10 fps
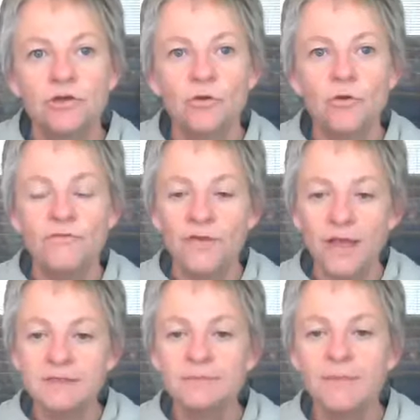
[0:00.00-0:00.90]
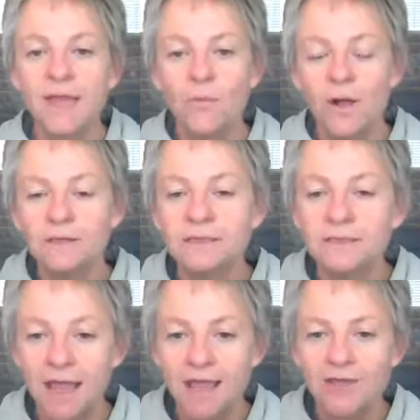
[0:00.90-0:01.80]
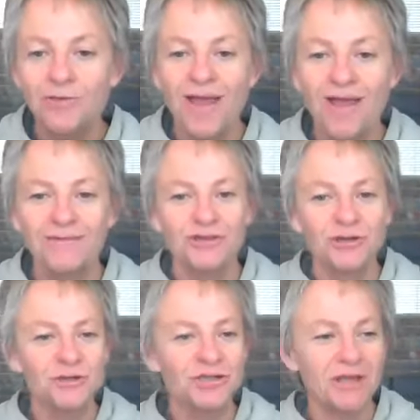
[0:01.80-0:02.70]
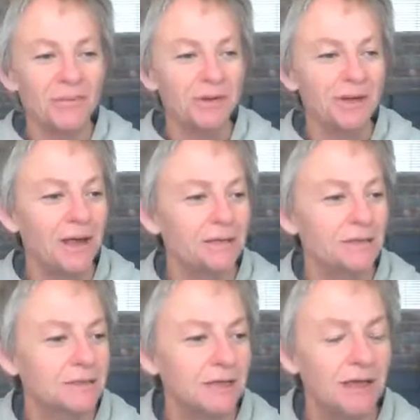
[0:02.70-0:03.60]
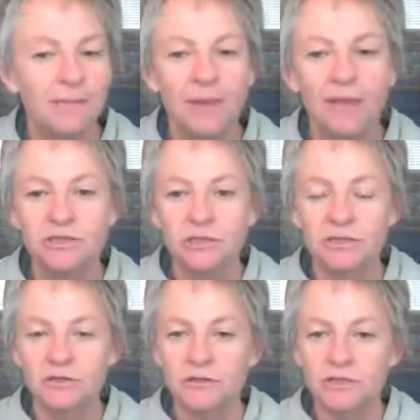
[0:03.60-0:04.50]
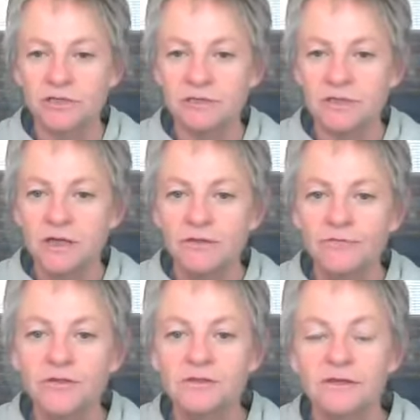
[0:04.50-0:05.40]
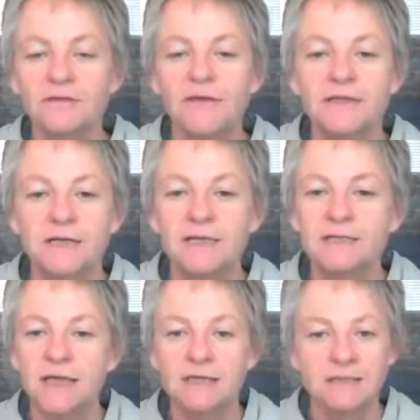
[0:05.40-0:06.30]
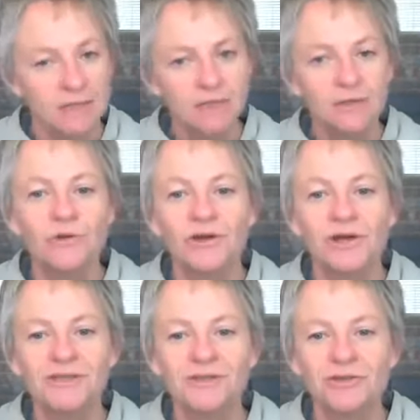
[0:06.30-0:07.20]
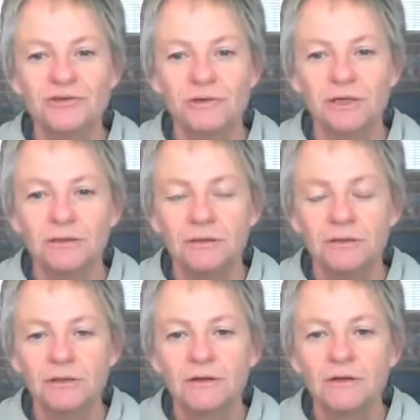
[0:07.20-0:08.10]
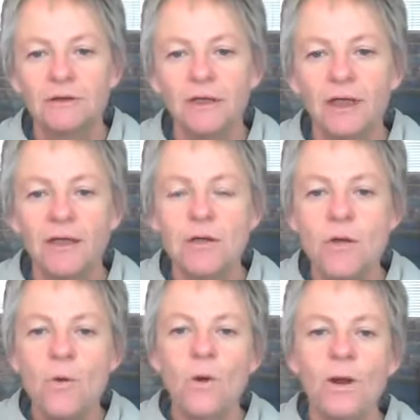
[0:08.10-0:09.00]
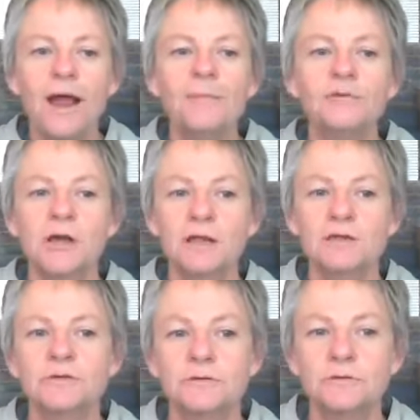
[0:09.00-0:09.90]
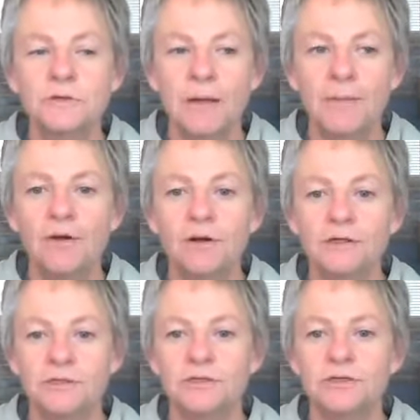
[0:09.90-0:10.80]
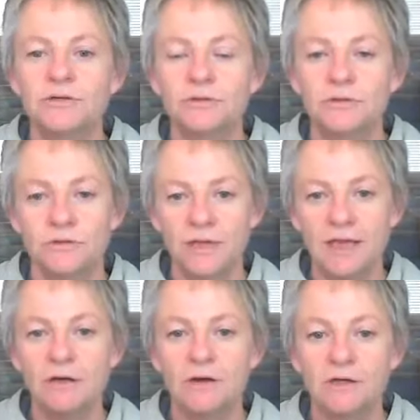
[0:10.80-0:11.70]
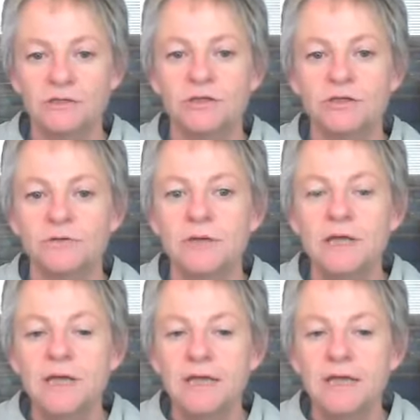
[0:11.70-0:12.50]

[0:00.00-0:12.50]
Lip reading: your vet may well say you have a German Shepherd and it's injured, it's cruciate. The first thing the vet's going to say is your dog needs surgery. Okay, what I'm trying to come across to you, to get across to you,